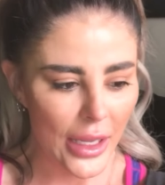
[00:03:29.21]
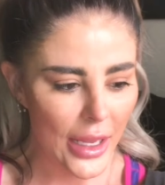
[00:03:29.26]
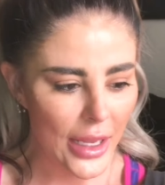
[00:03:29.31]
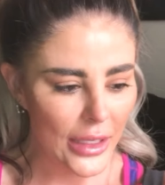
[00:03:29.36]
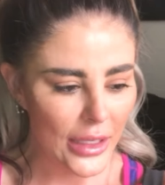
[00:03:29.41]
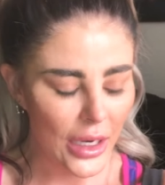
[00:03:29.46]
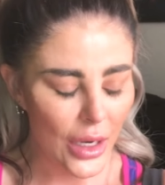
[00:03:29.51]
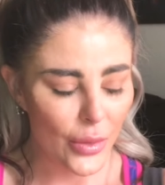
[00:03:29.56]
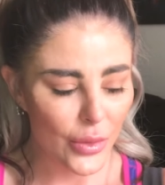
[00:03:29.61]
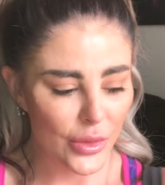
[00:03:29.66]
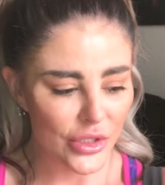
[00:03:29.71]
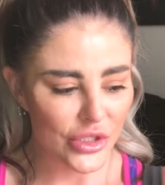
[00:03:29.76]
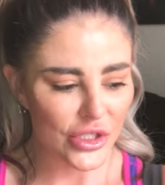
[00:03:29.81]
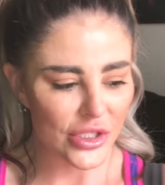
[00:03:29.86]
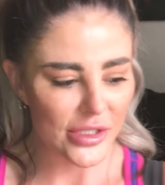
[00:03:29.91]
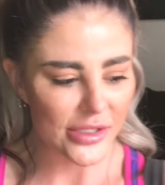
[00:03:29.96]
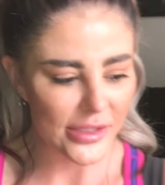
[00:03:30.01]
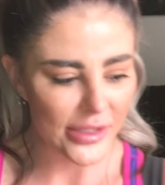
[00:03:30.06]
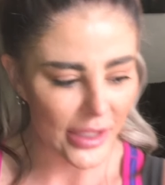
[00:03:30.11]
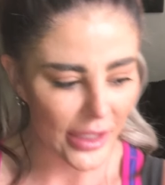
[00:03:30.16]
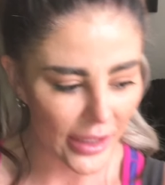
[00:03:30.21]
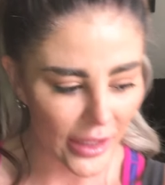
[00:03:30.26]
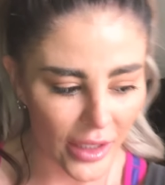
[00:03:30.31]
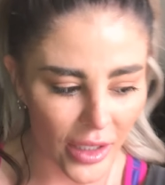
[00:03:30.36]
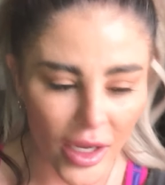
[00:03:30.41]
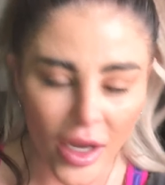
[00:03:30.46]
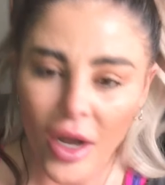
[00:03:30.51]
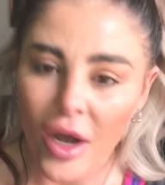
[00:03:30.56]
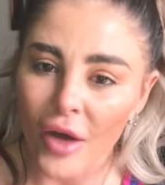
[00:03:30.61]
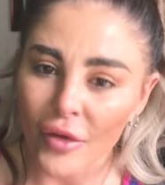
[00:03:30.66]
And I was just like,
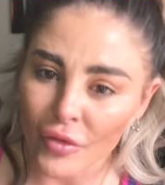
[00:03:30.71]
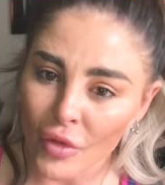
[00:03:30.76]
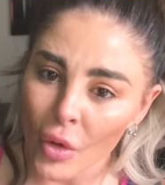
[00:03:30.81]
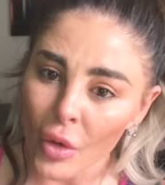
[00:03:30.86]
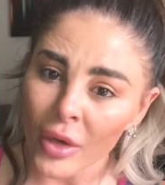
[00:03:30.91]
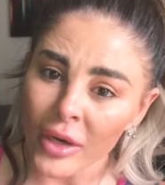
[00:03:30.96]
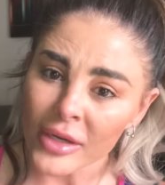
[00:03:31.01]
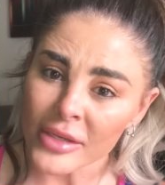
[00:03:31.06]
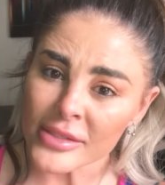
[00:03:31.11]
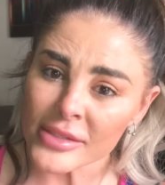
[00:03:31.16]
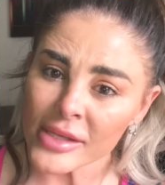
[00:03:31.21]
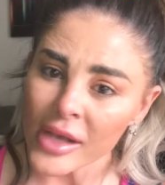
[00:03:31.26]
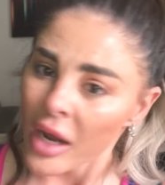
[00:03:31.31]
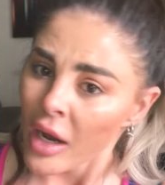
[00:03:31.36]
of course,